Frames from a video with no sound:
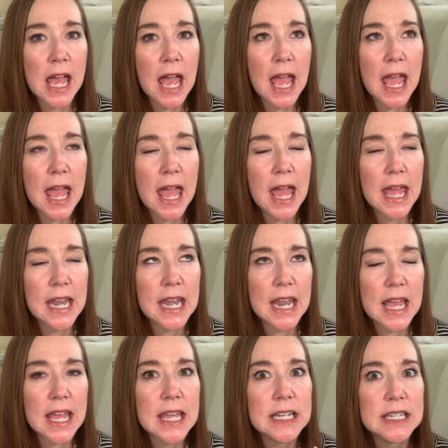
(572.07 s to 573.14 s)
and
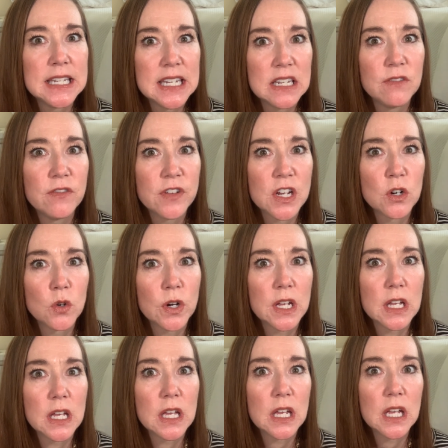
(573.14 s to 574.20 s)
it did feel
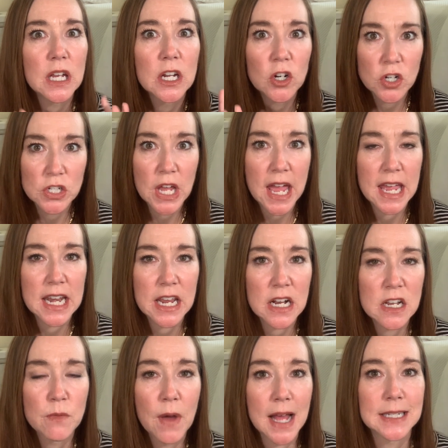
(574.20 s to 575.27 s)
irritating
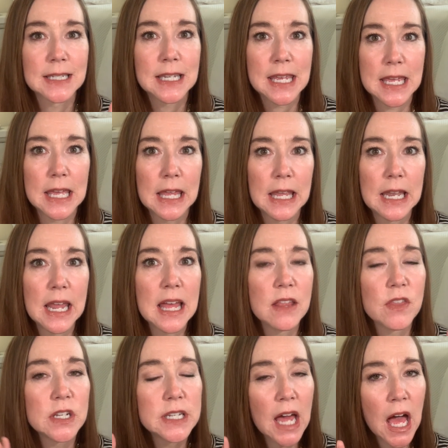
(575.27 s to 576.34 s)
to my skin. At
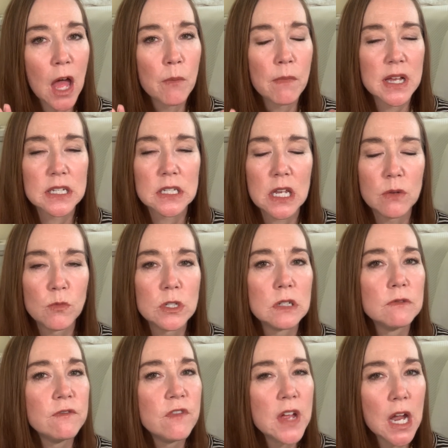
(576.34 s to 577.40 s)
the time, my skin was
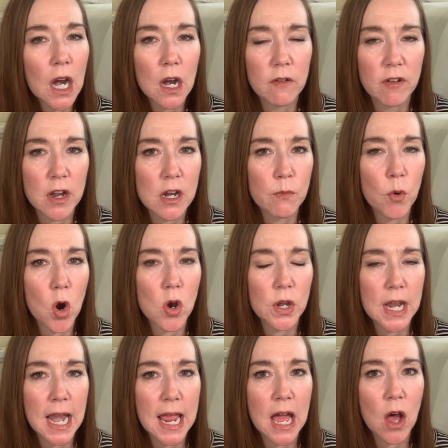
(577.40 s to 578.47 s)
very, very
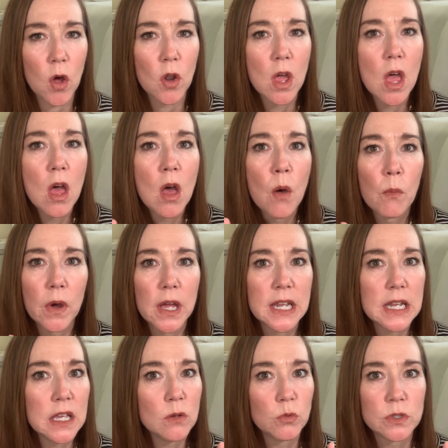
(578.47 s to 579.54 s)
broken out,
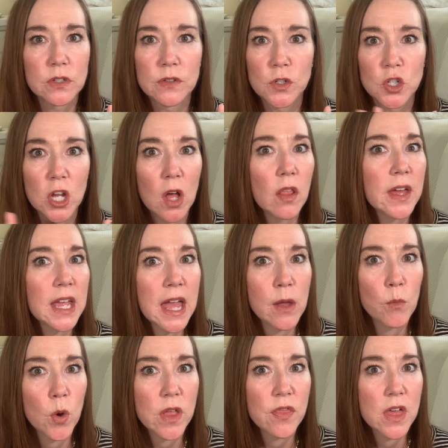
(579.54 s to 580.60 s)
but it was the gel that
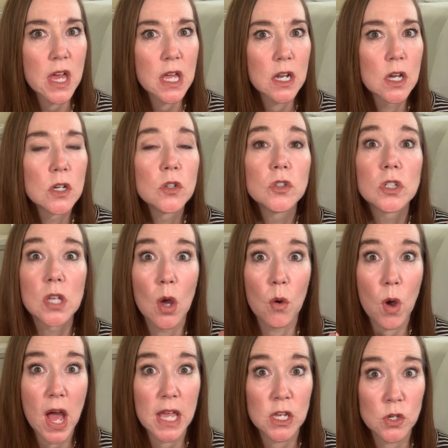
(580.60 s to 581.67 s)
came with it, so
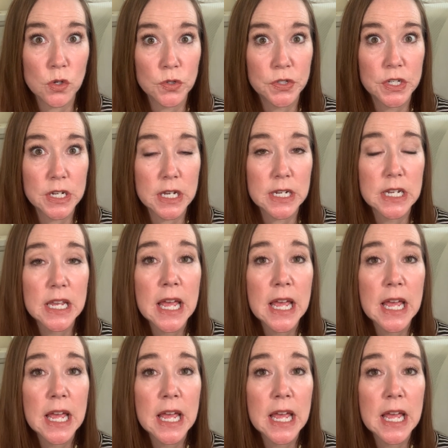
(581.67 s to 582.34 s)
I used it.